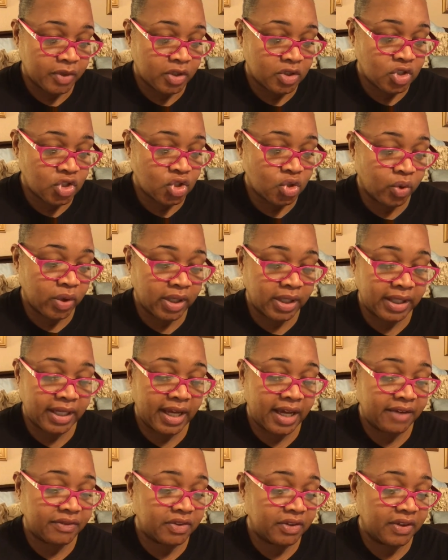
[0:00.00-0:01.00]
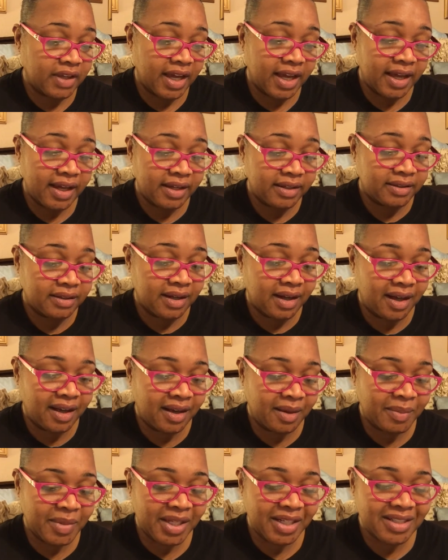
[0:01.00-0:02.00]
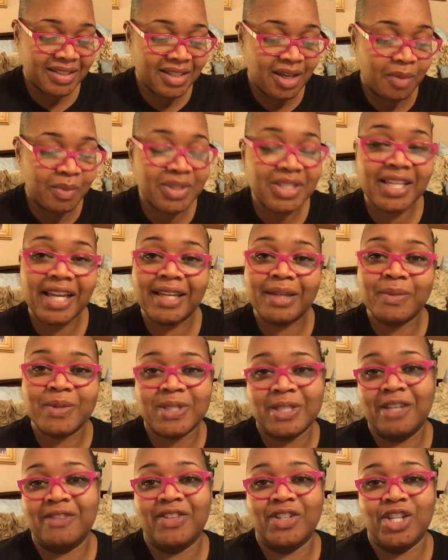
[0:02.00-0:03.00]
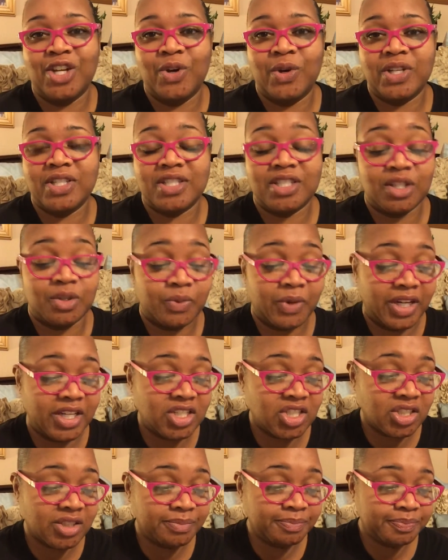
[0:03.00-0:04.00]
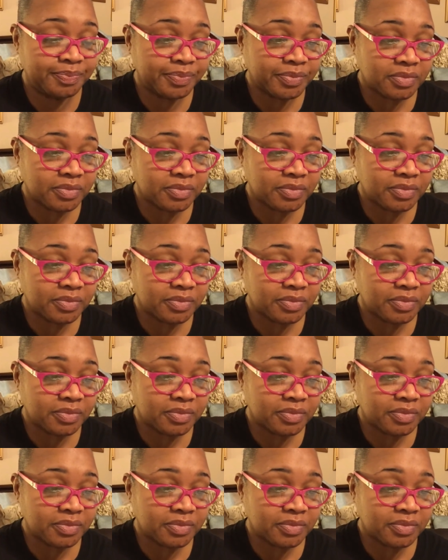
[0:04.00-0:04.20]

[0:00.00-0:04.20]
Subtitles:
Shortly after that, it's almost like it was given no consideration.